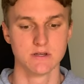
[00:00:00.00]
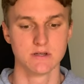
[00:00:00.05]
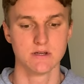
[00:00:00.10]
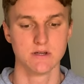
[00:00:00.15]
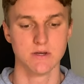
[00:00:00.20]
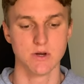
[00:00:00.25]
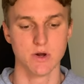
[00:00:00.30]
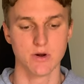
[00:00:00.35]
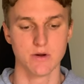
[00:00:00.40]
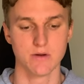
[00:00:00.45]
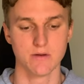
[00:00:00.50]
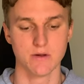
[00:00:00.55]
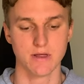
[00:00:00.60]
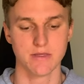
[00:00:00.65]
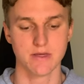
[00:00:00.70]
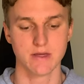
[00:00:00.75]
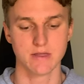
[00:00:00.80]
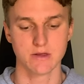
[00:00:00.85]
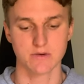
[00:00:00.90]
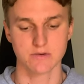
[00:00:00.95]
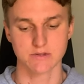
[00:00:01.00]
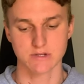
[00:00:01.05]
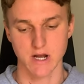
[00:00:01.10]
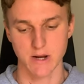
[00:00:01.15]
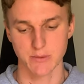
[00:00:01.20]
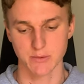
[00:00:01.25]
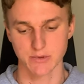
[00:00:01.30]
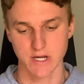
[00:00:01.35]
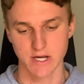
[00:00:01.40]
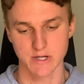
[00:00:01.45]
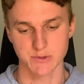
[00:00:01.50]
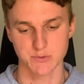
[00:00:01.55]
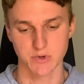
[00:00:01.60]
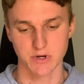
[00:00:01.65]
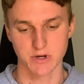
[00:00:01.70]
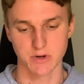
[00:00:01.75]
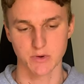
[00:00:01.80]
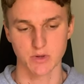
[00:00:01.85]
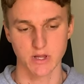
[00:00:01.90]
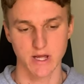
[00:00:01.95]
You know, I think there was a couple of days where
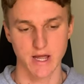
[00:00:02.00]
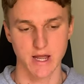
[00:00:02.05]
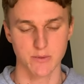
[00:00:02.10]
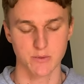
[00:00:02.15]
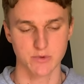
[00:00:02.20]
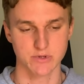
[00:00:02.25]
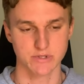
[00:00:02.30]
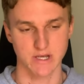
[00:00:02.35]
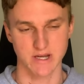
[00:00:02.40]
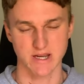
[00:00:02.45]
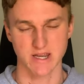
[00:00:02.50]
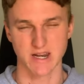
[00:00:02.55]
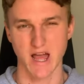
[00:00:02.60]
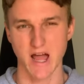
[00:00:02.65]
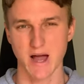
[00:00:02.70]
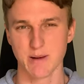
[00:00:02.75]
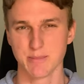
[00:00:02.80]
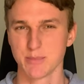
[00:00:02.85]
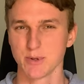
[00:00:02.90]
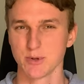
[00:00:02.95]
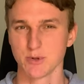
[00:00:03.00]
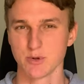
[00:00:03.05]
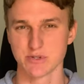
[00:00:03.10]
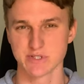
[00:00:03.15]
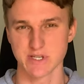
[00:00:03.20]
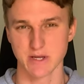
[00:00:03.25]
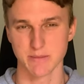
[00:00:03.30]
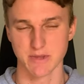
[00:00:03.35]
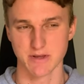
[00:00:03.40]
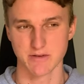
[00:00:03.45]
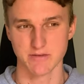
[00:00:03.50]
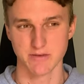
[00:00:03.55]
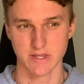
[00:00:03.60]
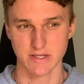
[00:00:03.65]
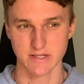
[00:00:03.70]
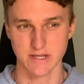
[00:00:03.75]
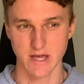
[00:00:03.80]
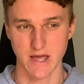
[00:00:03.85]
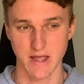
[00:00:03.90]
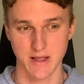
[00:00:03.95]
all I ate was like an apple or something for the
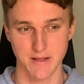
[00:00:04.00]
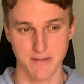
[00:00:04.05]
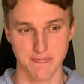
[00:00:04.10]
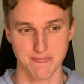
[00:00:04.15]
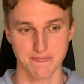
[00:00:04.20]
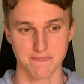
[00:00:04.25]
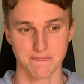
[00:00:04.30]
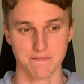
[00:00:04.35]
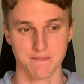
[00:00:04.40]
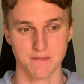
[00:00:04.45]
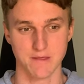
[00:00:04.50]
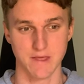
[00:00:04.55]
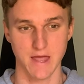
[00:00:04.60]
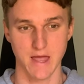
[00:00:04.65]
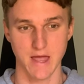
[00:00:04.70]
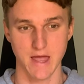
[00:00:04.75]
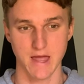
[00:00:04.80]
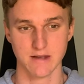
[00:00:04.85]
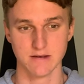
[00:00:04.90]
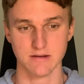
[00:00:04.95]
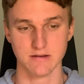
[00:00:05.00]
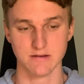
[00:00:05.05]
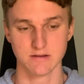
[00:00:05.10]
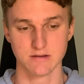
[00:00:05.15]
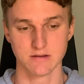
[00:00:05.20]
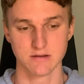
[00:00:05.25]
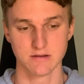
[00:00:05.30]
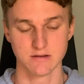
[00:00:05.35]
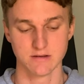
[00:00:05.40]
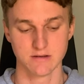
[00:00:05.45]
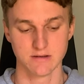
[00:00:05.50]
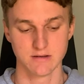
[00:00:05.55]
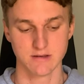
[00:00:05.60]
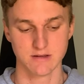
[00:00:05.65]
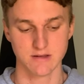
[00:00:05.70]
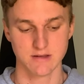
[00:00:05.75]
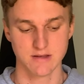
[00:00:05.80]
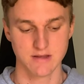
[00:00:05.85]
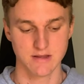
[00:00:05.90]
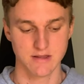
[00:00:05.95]
day, and
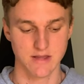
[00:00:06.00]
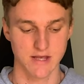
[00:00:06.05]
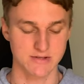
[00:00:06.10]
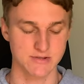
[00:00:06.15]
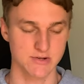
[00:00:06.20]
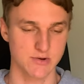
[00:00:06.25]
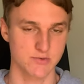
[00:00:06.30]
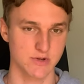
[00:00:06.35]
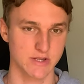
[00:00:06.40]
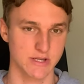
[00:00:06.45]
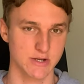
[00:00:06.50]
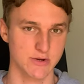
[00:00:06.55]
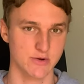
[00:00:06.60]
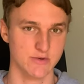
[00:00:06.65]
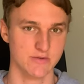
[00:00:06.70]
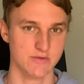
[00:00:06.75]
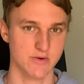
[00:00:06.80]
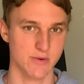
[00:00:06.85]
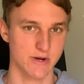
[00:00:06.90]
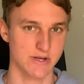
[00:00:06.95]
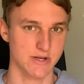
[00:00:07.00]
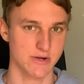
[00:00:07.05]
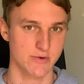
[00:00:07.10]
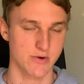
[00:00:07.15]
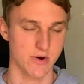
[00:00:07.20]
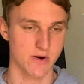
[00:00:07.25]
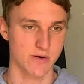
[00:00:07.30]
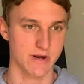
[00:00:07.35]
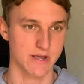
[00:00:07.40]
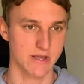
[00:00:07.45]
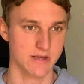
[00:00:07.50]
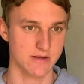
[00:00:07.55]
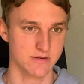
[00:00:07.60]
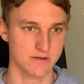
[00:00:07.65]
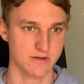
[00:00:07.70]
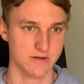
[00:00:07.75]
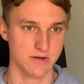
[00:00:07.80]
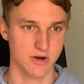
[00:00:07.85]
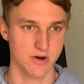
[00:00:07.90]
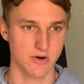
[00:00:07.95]
that's not really good for when you're growing,
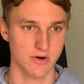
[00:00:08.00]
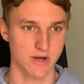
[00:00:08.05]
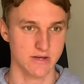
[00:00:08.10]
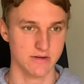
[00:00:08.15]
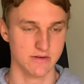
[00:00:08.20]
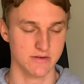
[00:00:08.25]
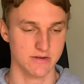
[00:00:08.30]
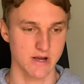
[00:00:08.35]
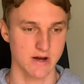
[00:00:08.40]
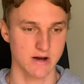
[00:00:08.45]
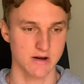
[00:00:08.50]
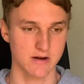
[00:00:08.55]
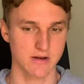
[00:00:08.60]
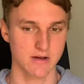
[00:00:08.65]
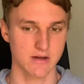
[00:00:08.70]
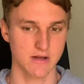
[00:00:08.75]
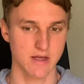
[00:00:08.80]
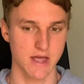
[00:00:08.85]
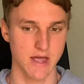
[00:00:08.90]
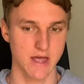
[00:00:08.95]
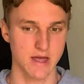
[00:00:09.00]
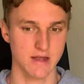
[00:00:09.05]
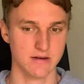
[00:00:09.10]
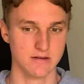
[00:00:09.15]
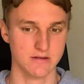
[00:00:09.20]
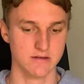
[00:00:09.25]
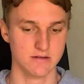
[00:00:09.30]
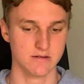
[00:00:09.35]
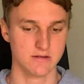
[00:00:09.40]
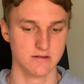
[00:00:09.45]
you know, and you're young, and